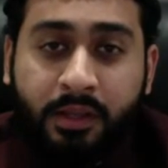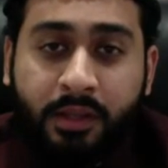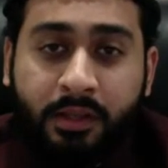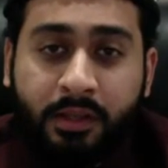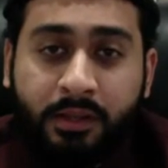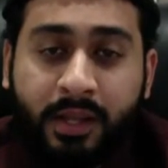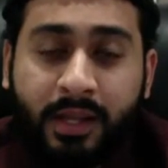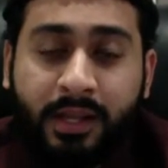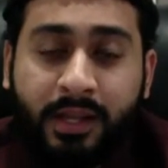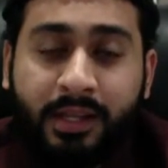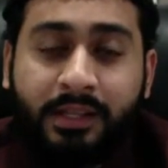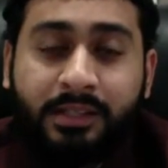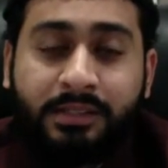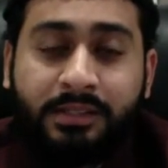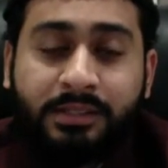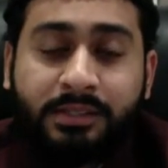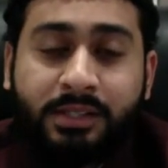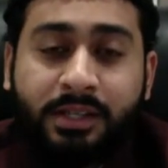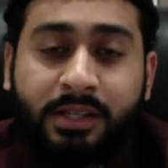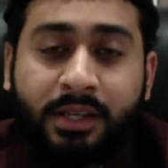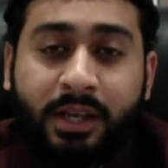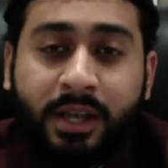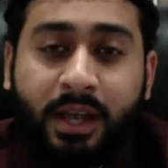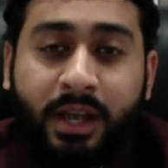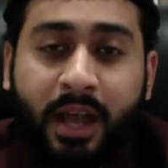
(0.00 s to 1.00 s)
That
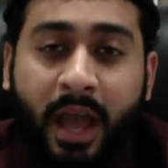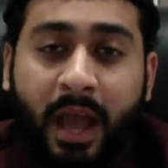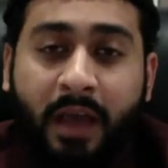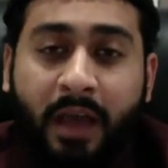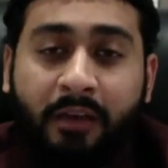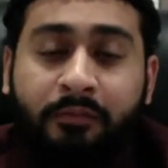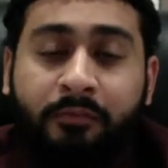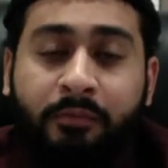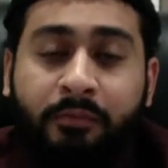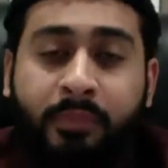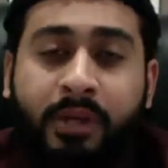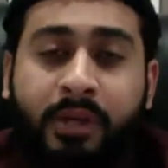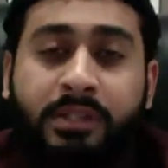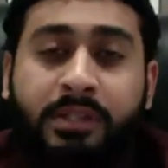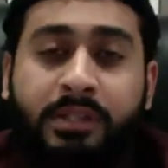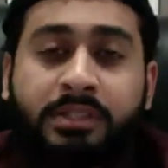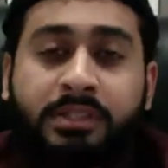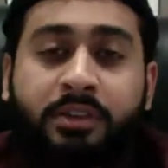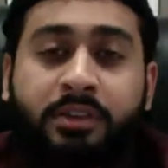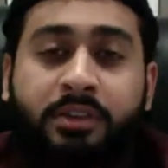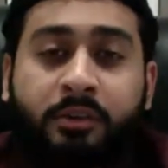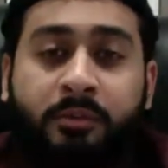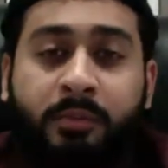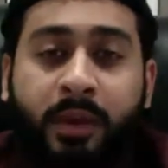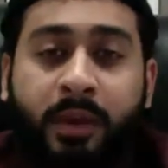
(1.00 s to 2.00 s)
is, have
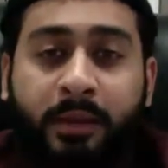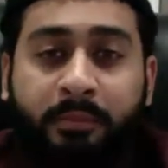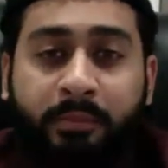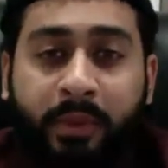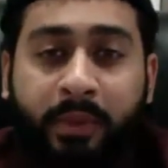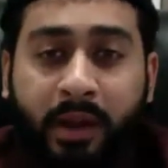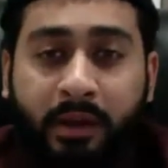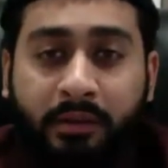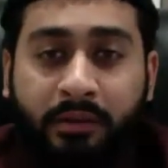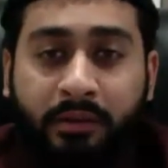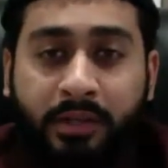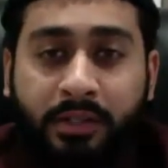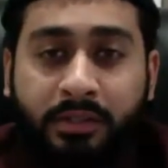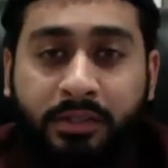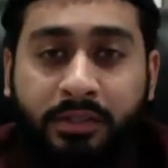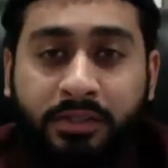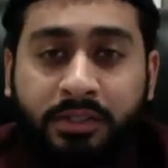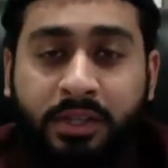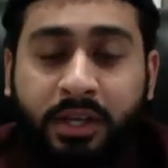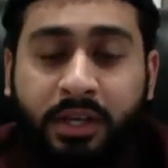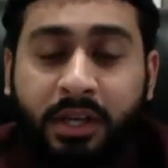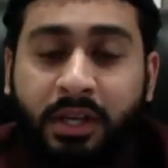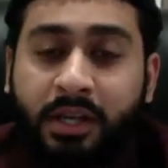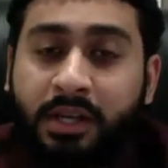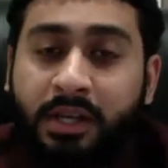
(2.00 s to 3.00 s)
mercy on my
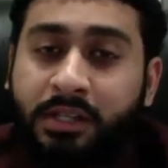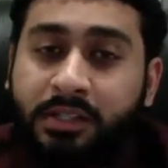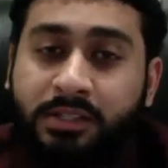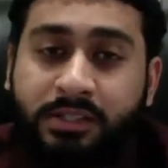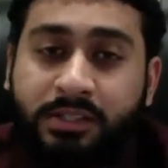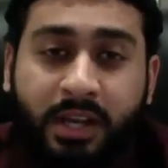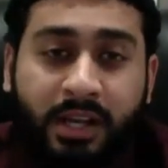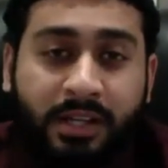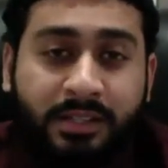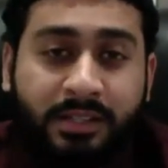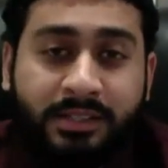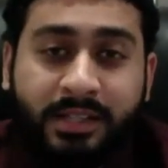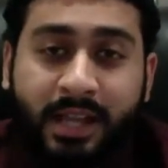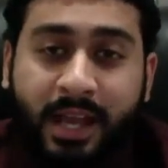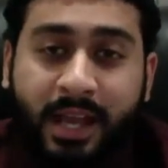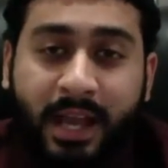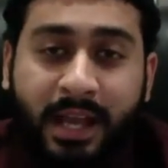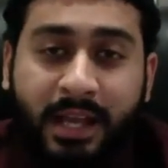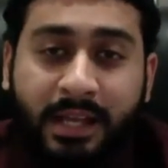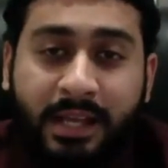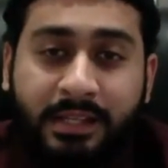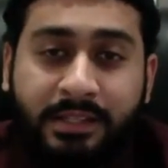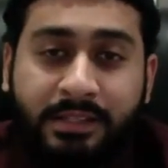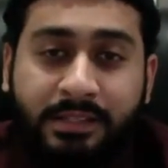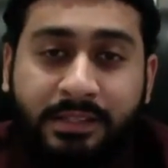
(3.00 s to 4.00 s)
parents, just
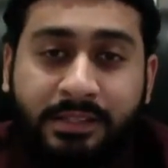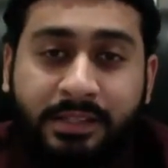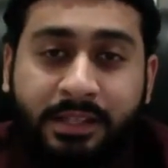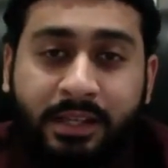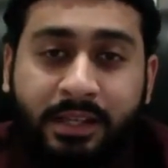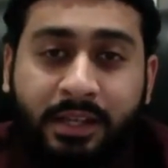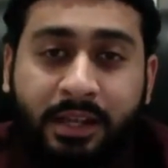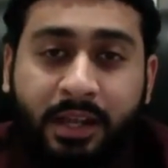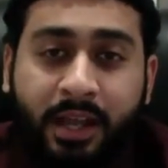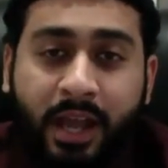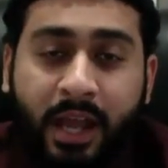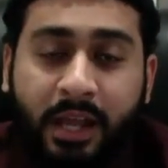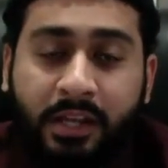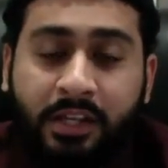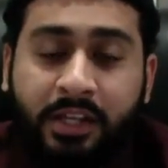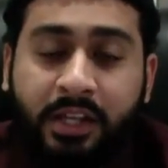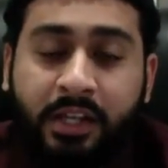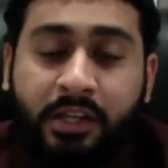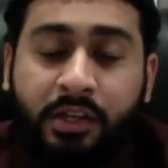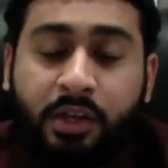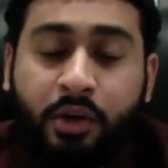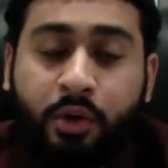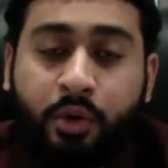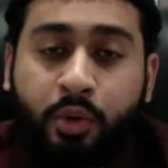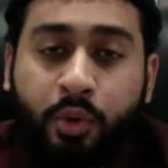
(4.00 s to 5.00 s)
as and
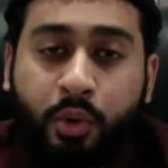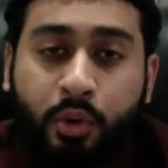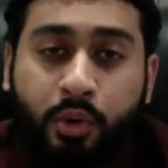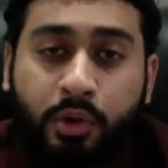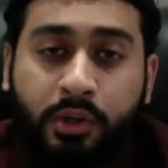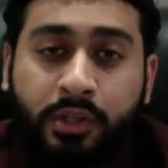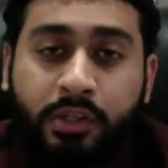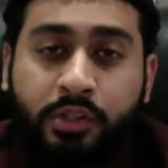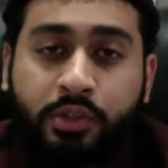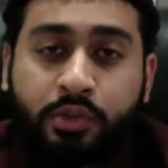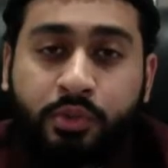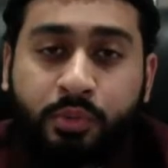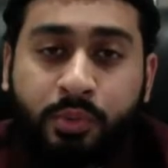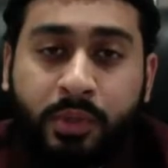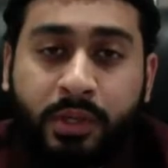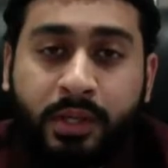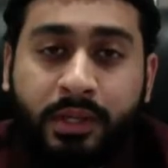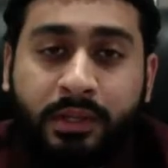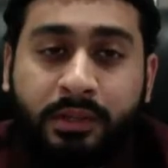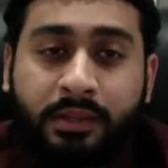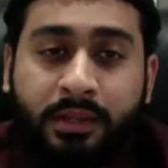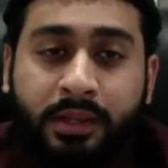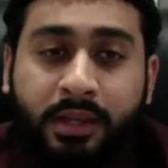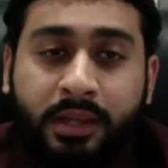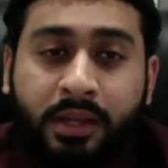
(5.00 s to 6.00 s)
in accordance
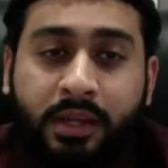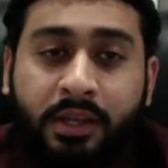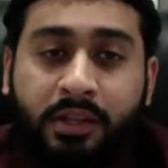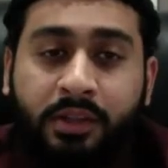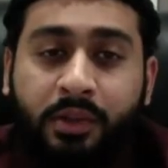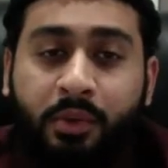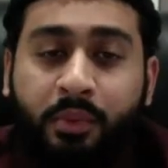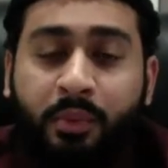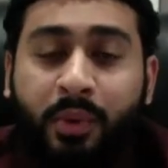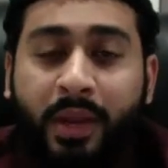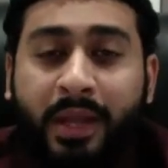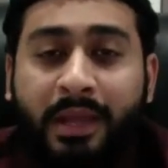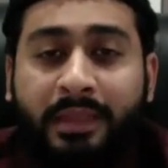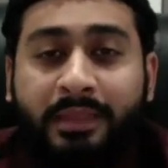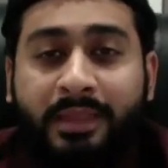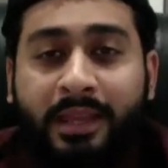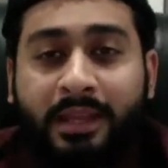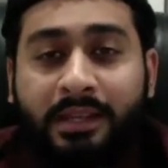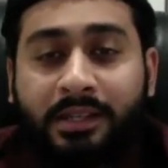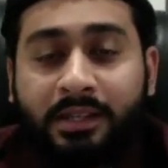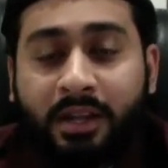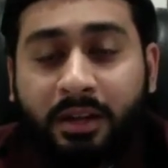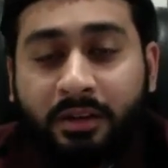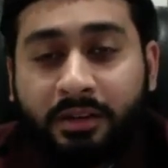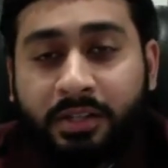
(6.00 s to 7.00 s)
with the way
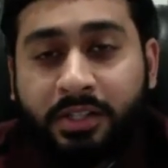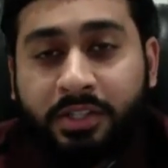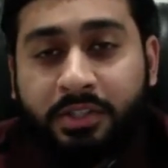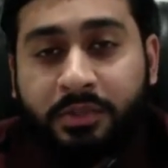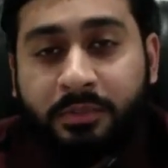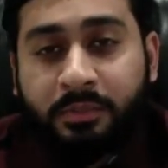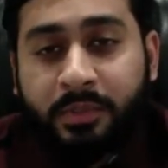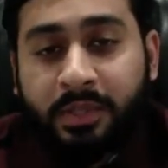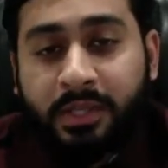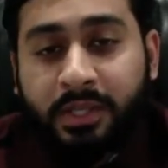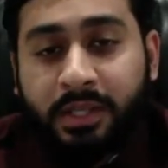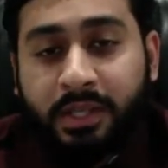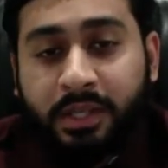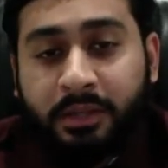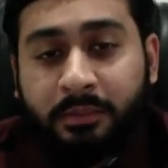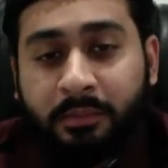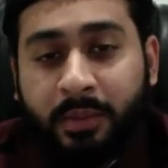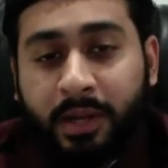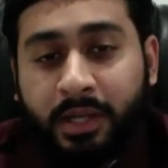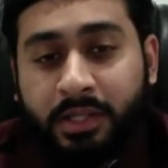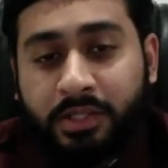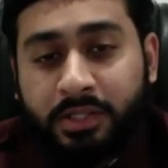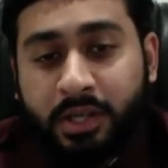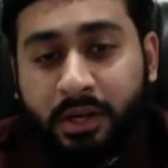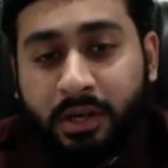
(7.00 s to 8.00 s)
they nourished me in
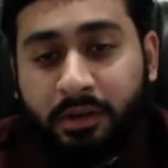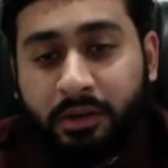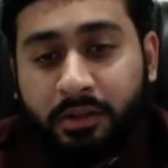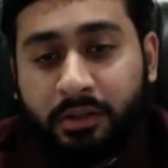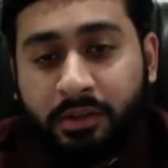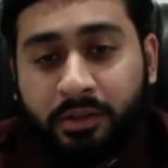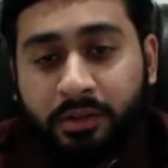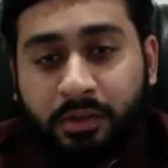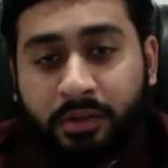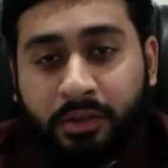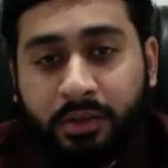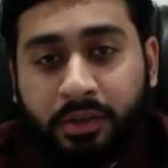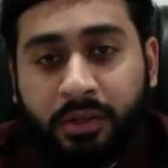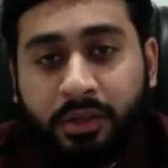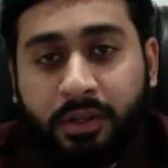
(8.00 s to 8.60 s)
my childhood.